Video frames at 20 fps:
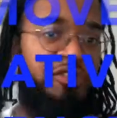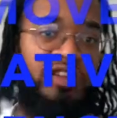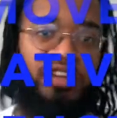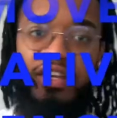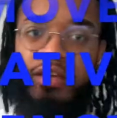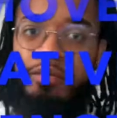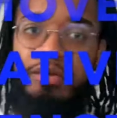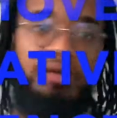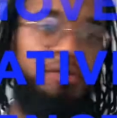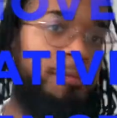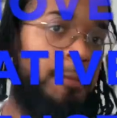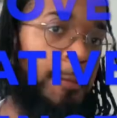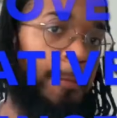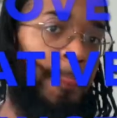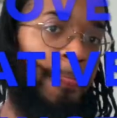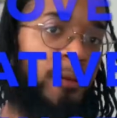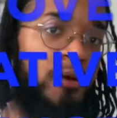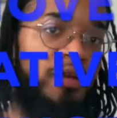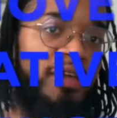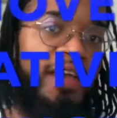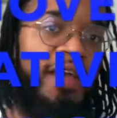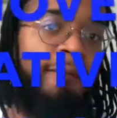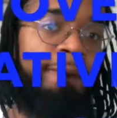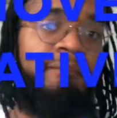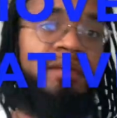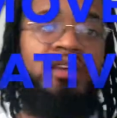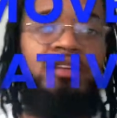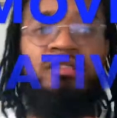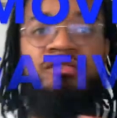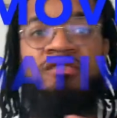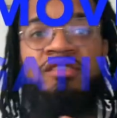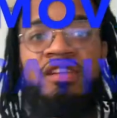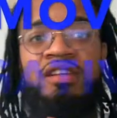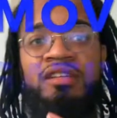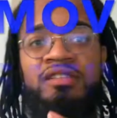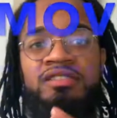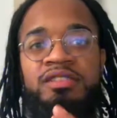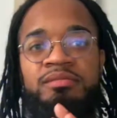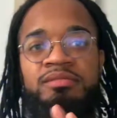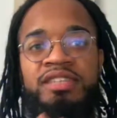their number. Okay? Because
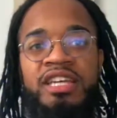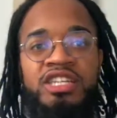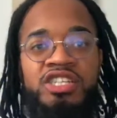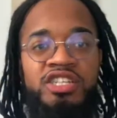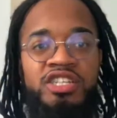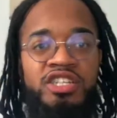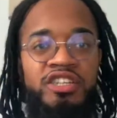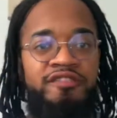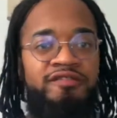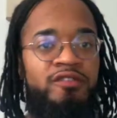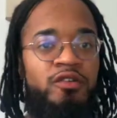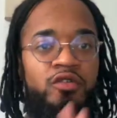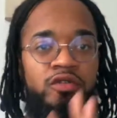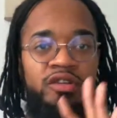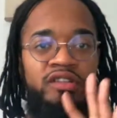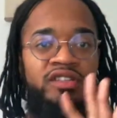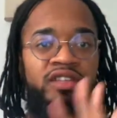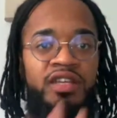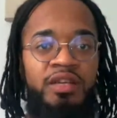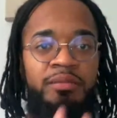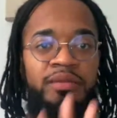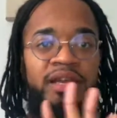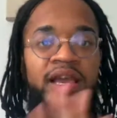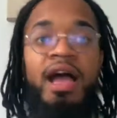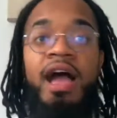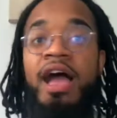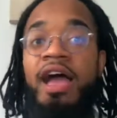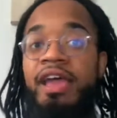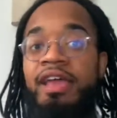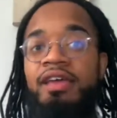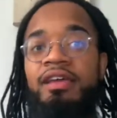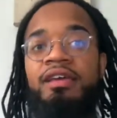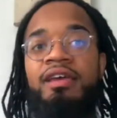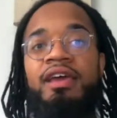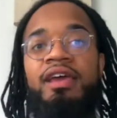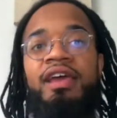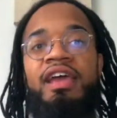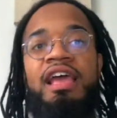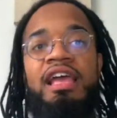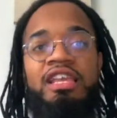the temptation in your phone is going to be high,
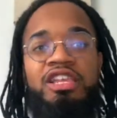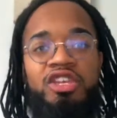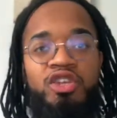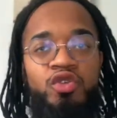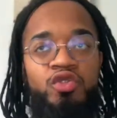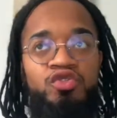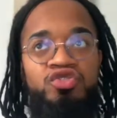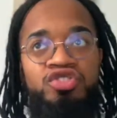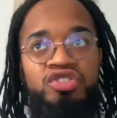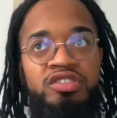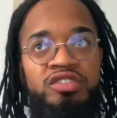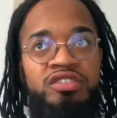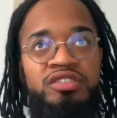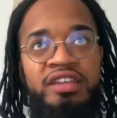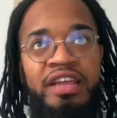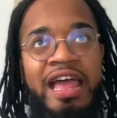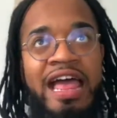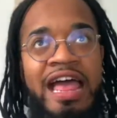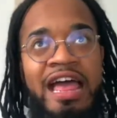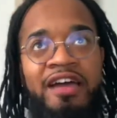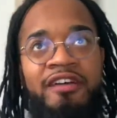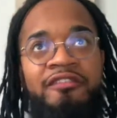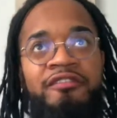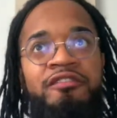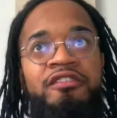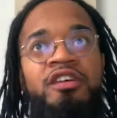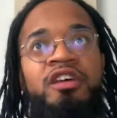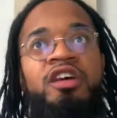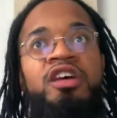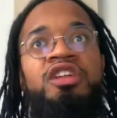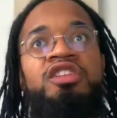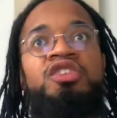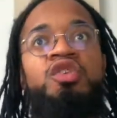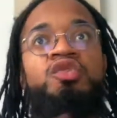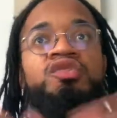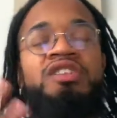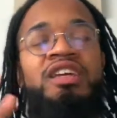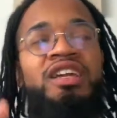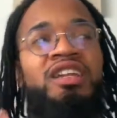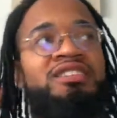and you shouldn't have
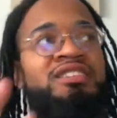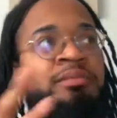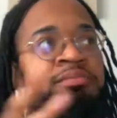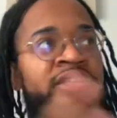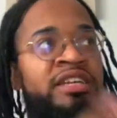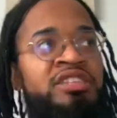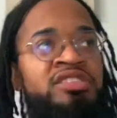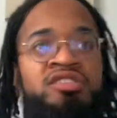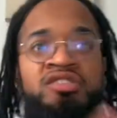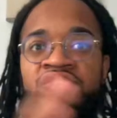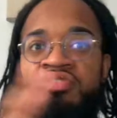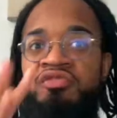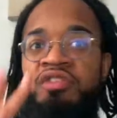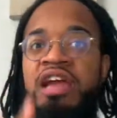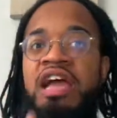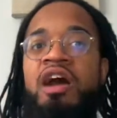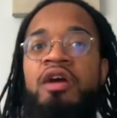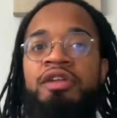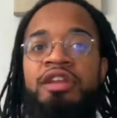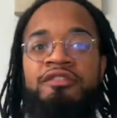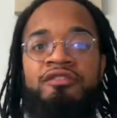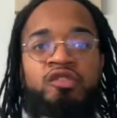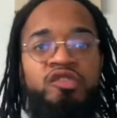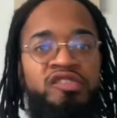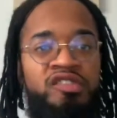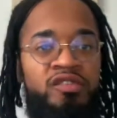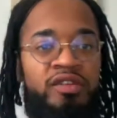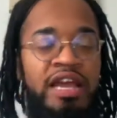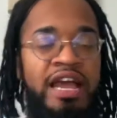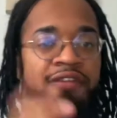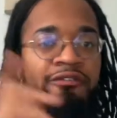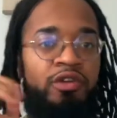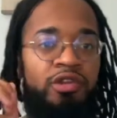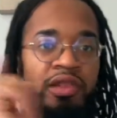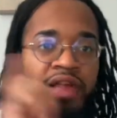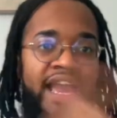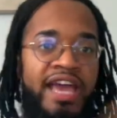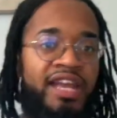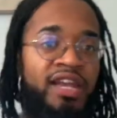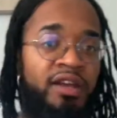those kind of temptations around. If you still have your
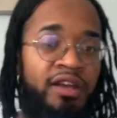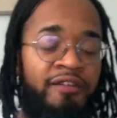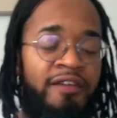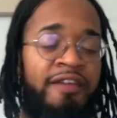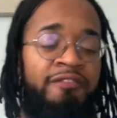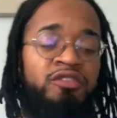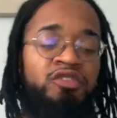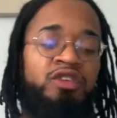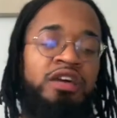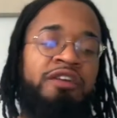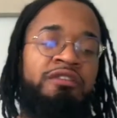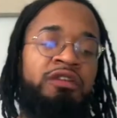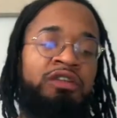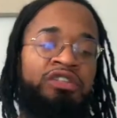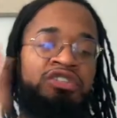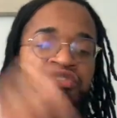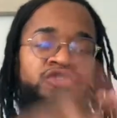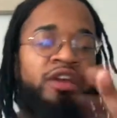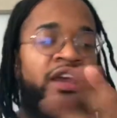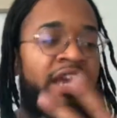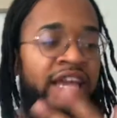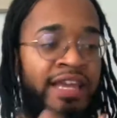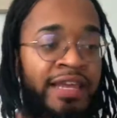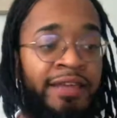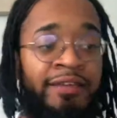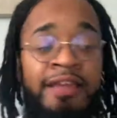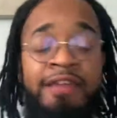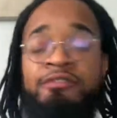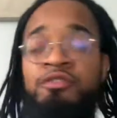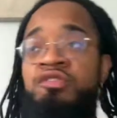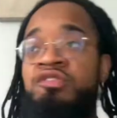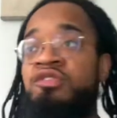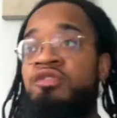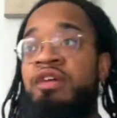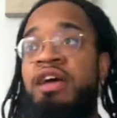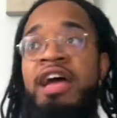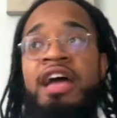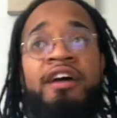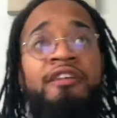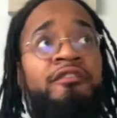lighter, if you still have your tray, if you still
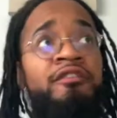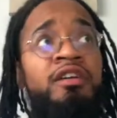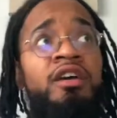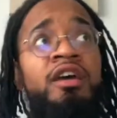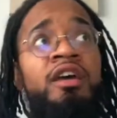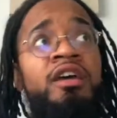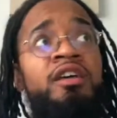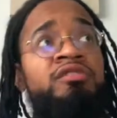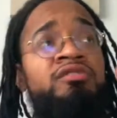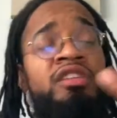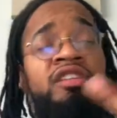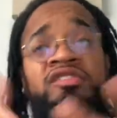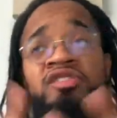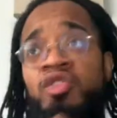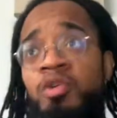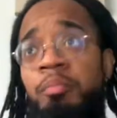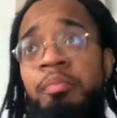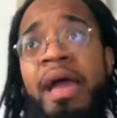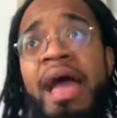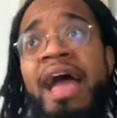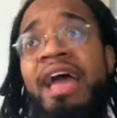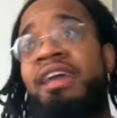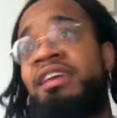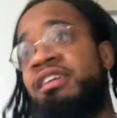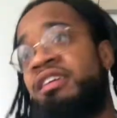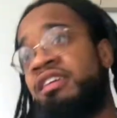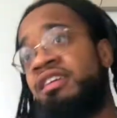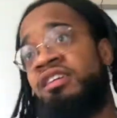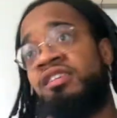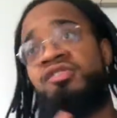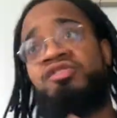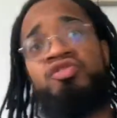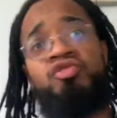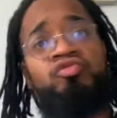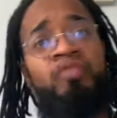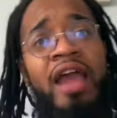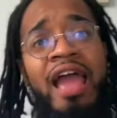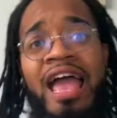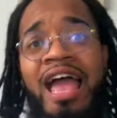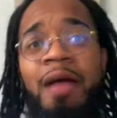have these little baggies, your
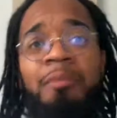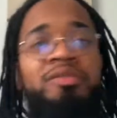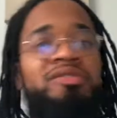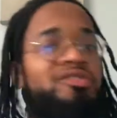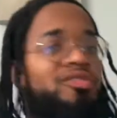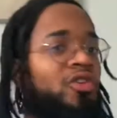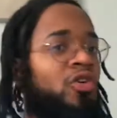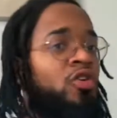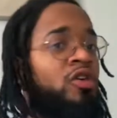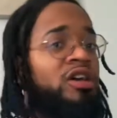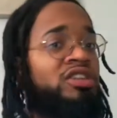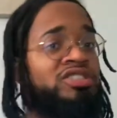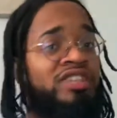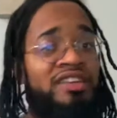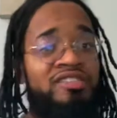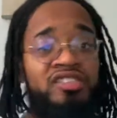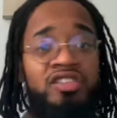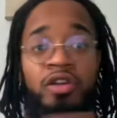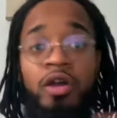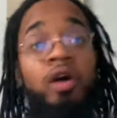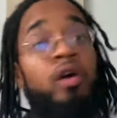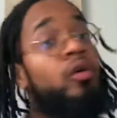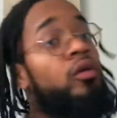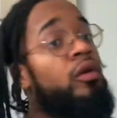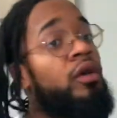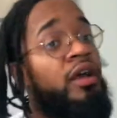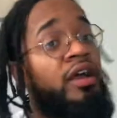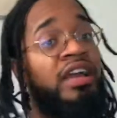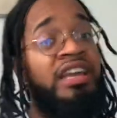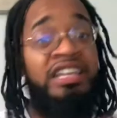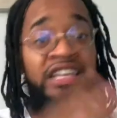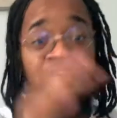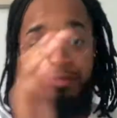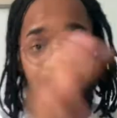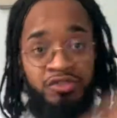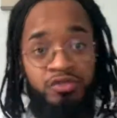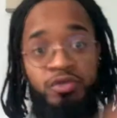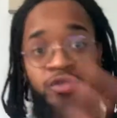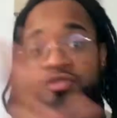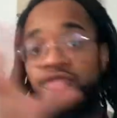wraps, all that shit has to go. Give
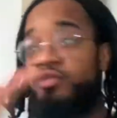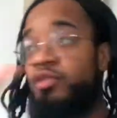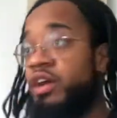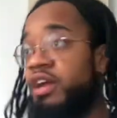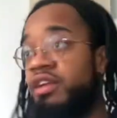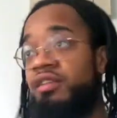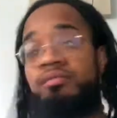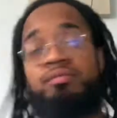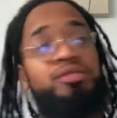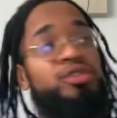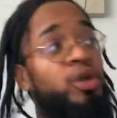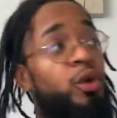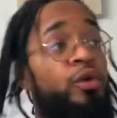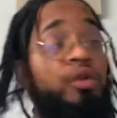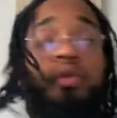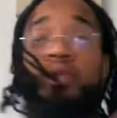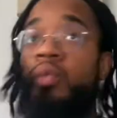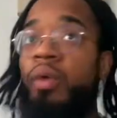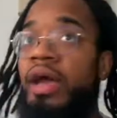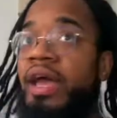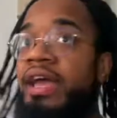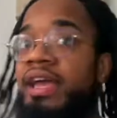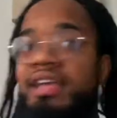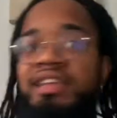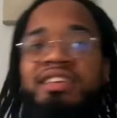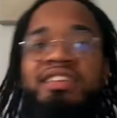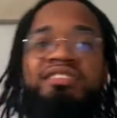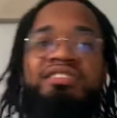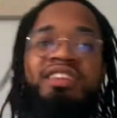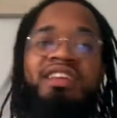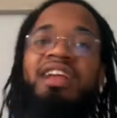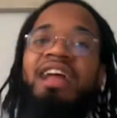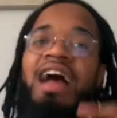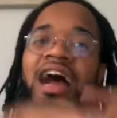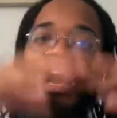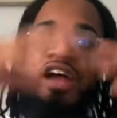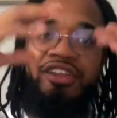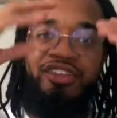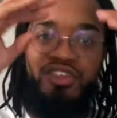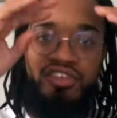it to a friend. Throw it away. Just get it
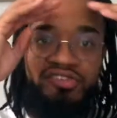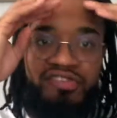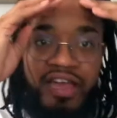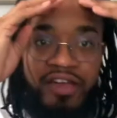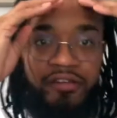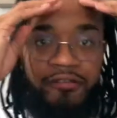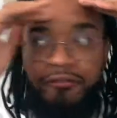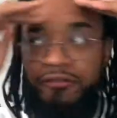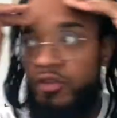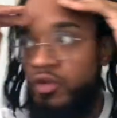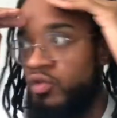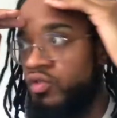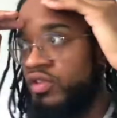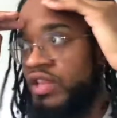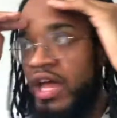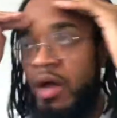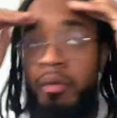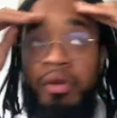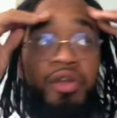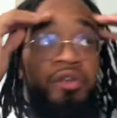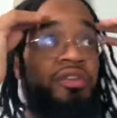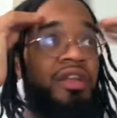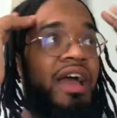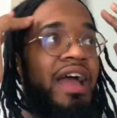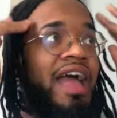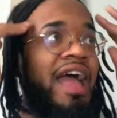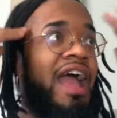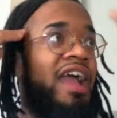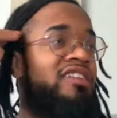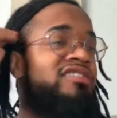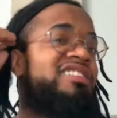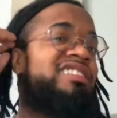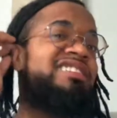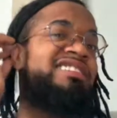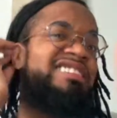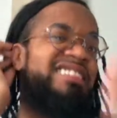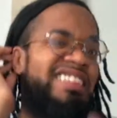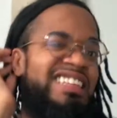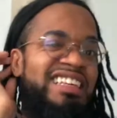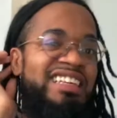out of your side of view so that way you're not actually
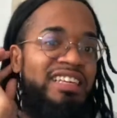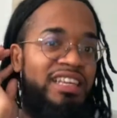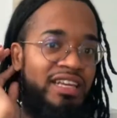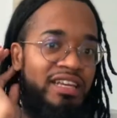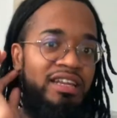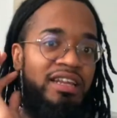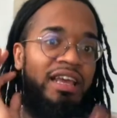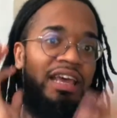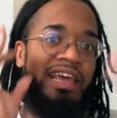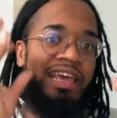seeing it